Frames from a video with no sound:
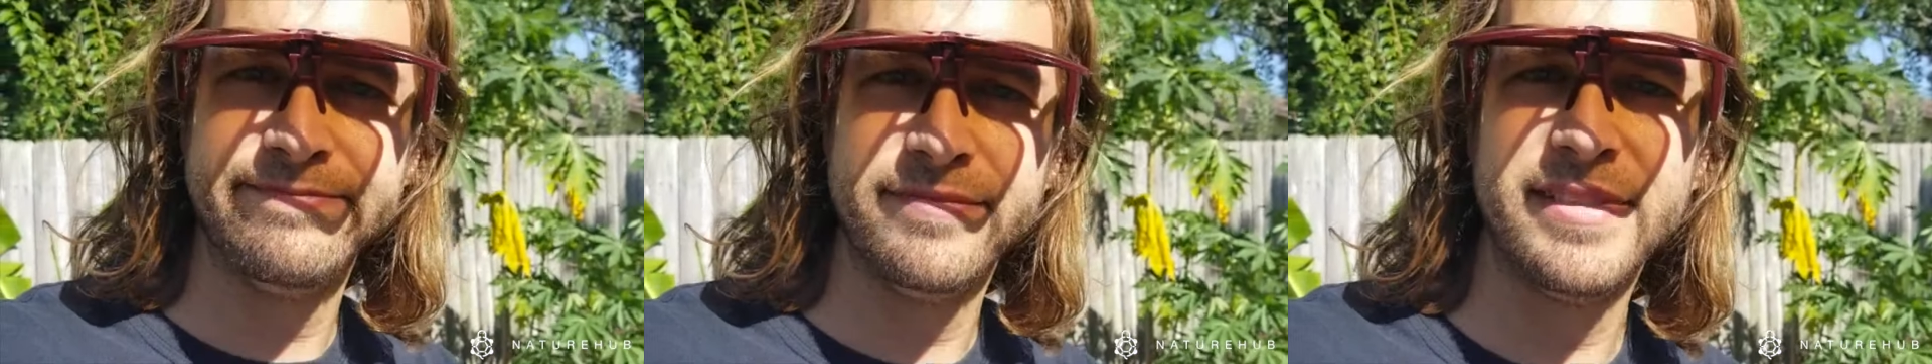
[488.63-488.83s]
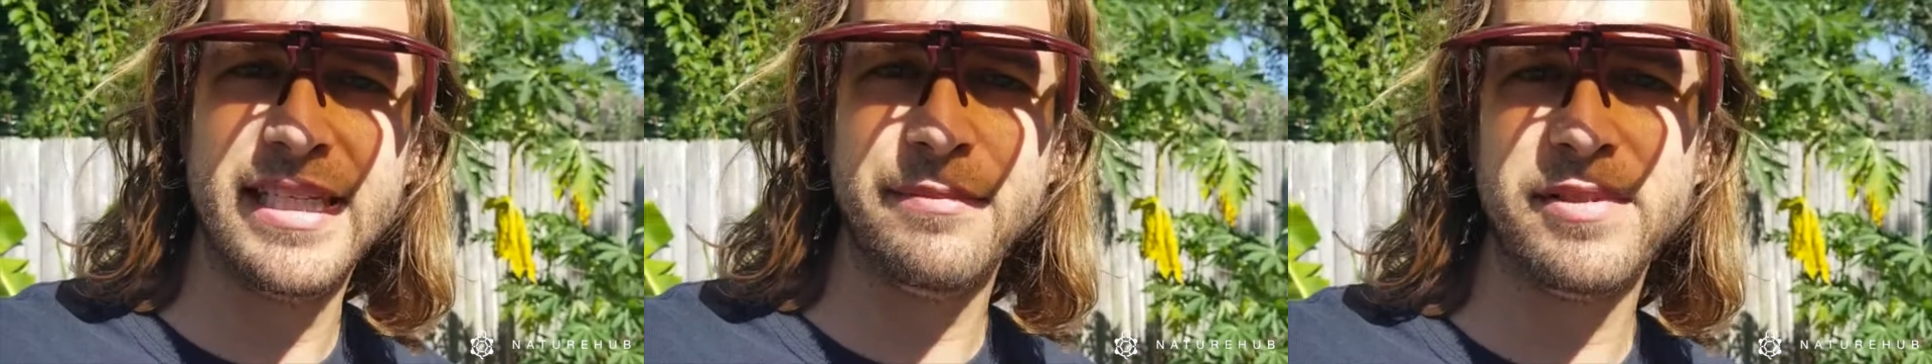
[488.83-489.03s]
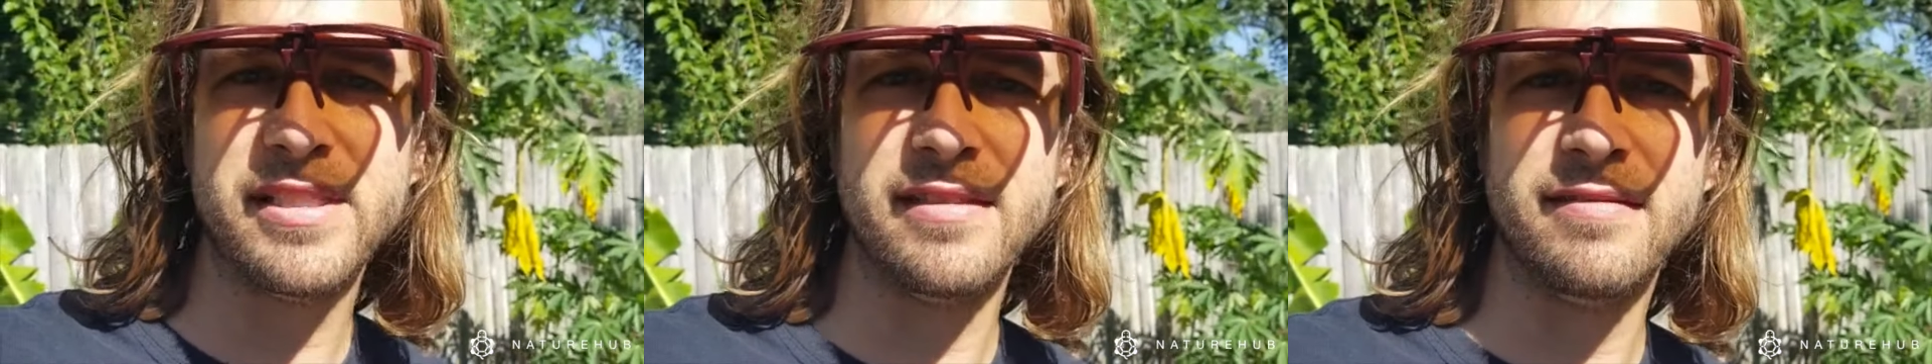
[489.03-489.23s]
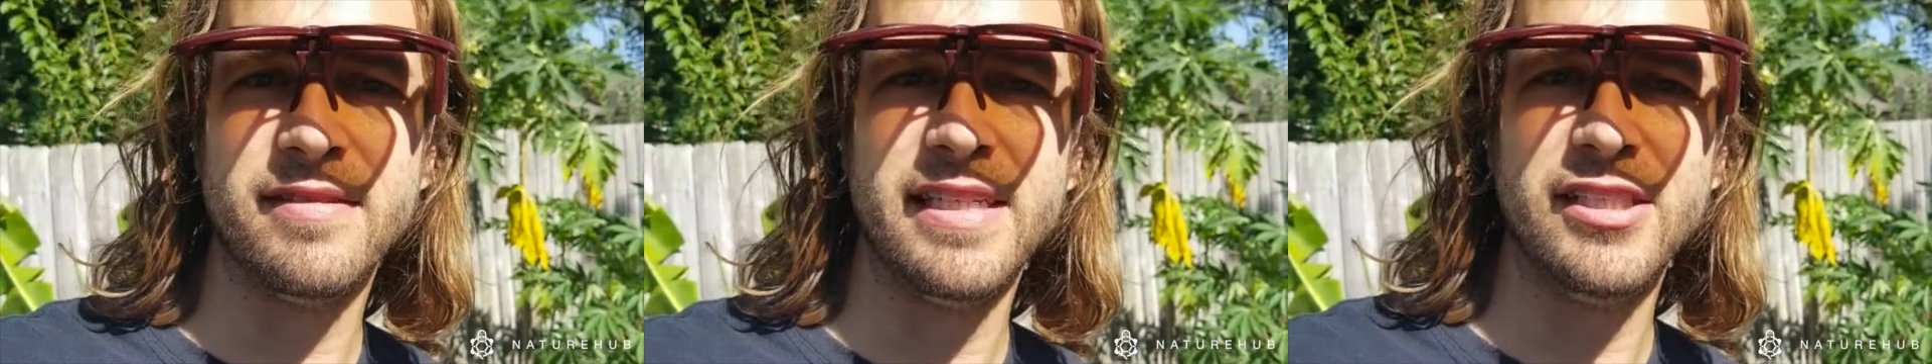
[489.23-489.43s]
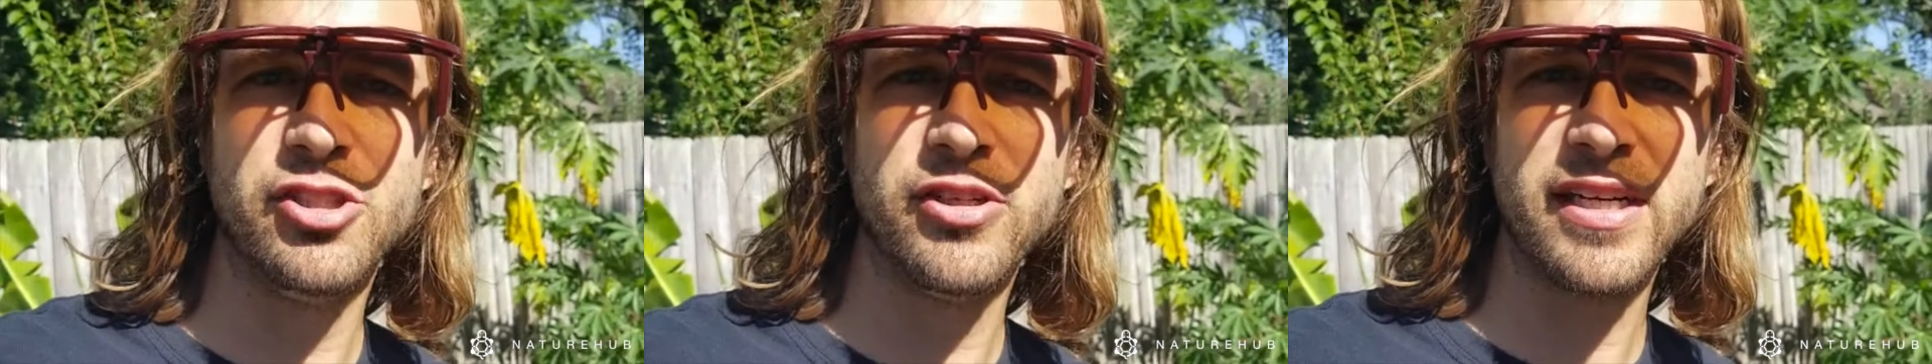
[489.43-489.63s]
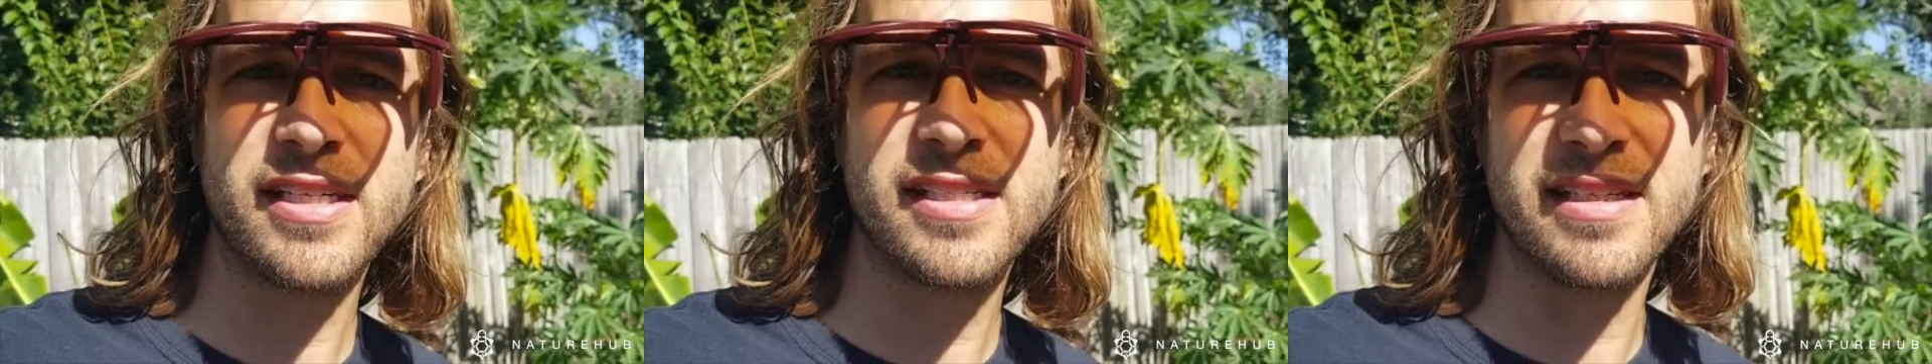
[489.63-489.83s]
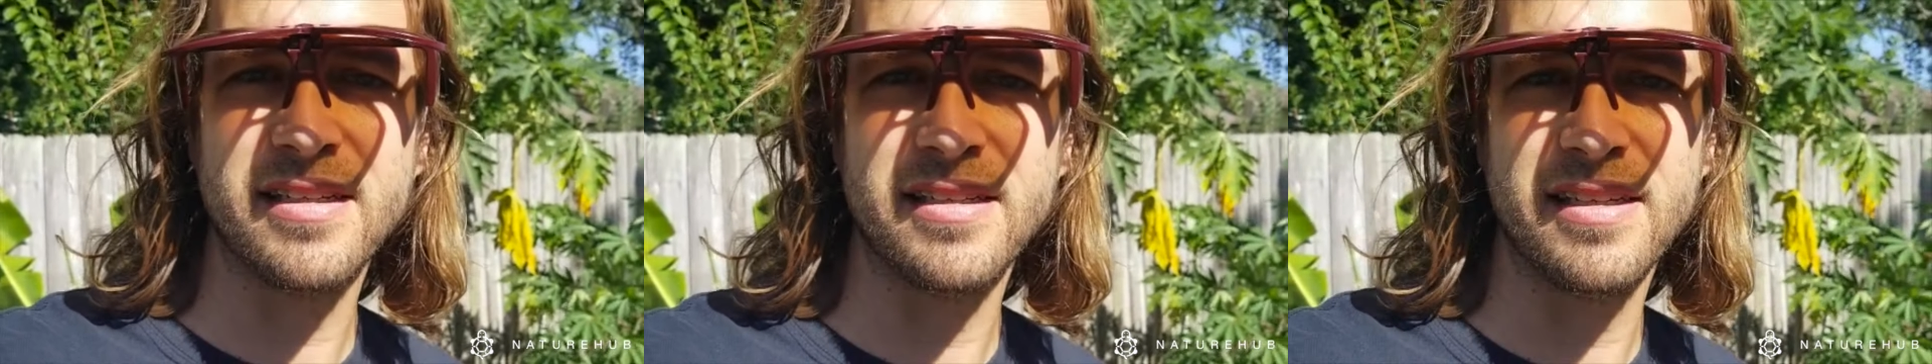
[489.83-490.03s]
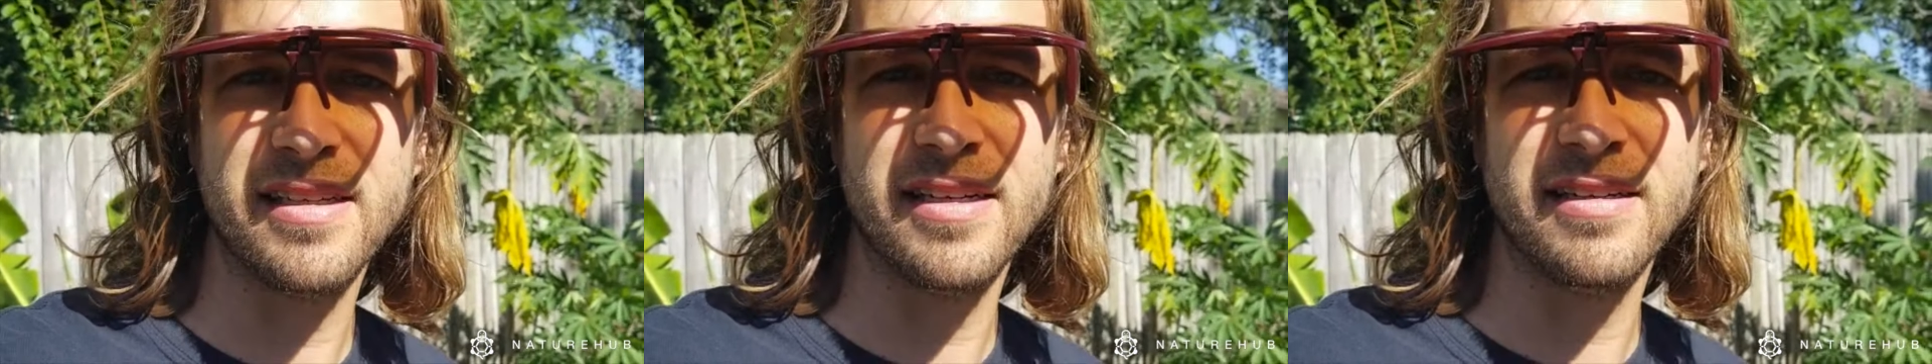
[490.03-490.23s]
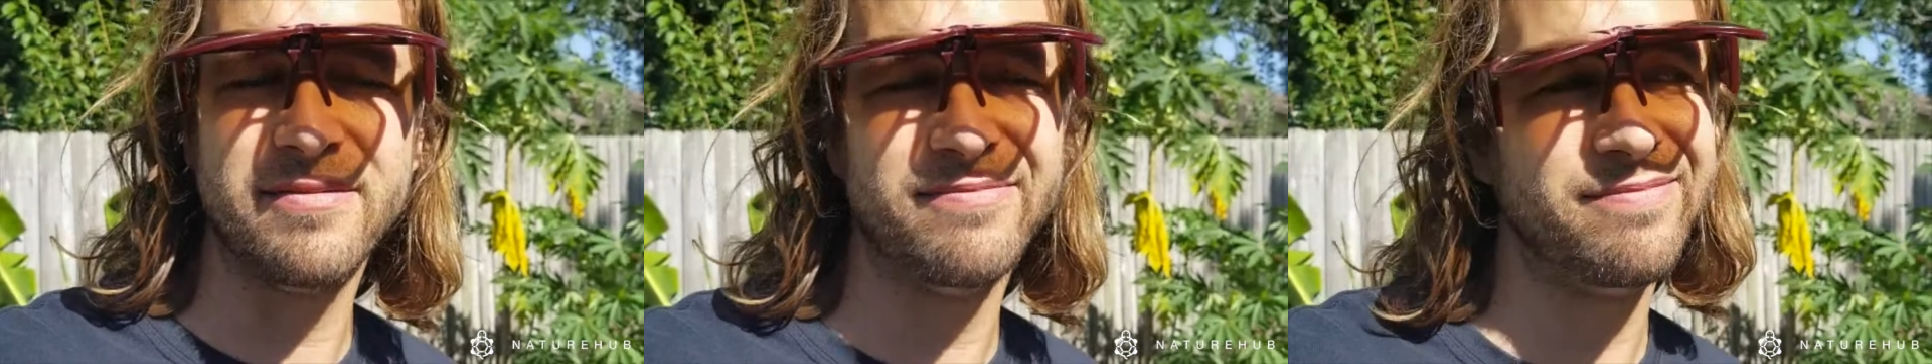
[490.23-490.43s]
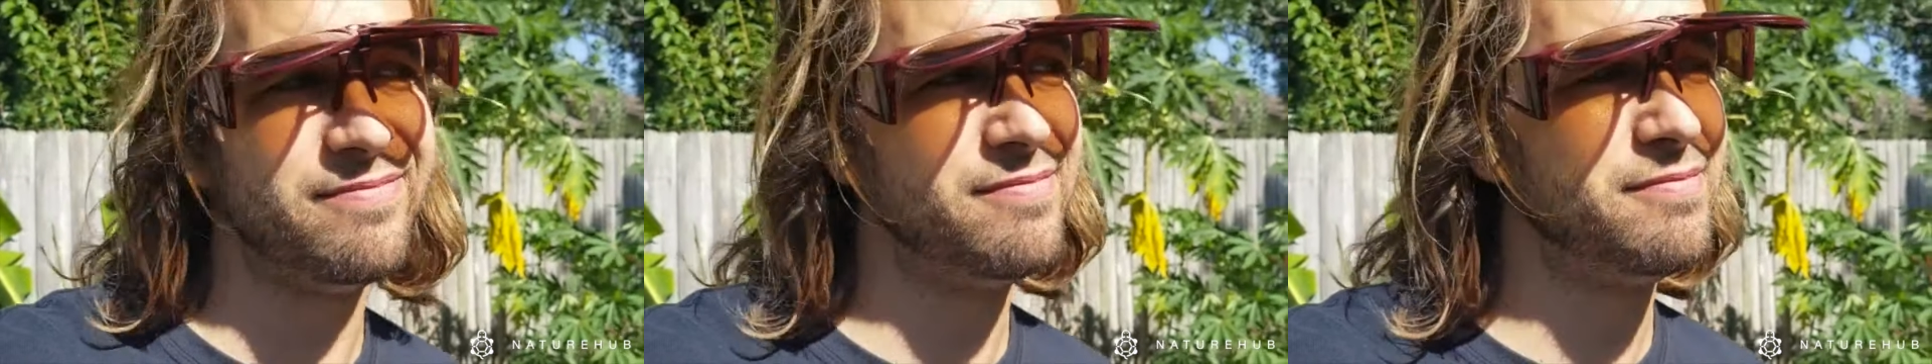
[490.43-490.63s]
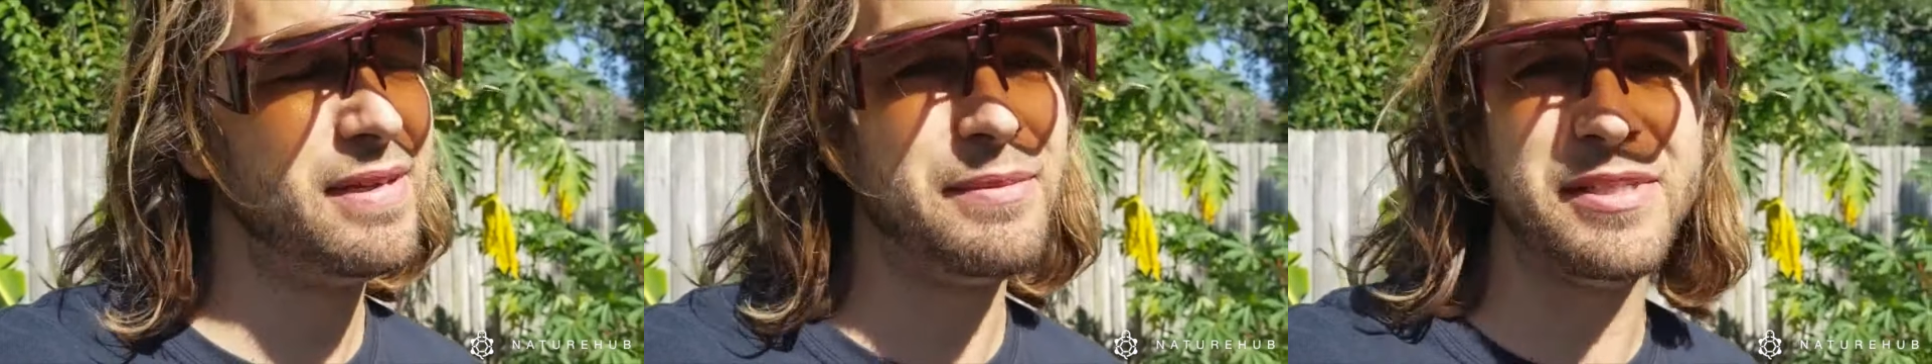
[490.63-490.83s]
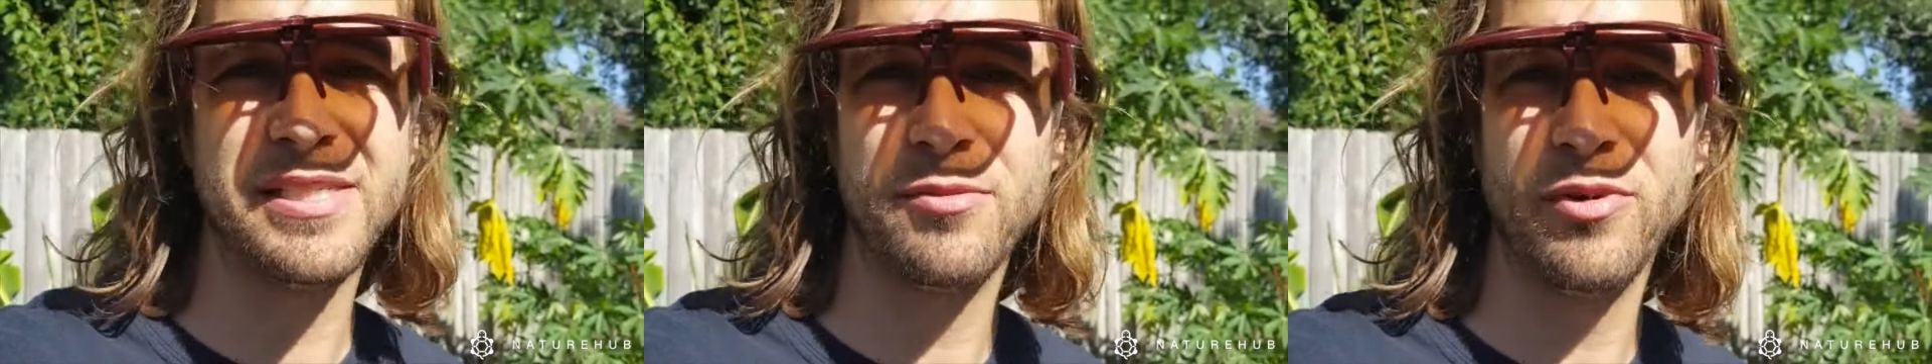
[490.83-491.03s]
tips and tricks, and maybe some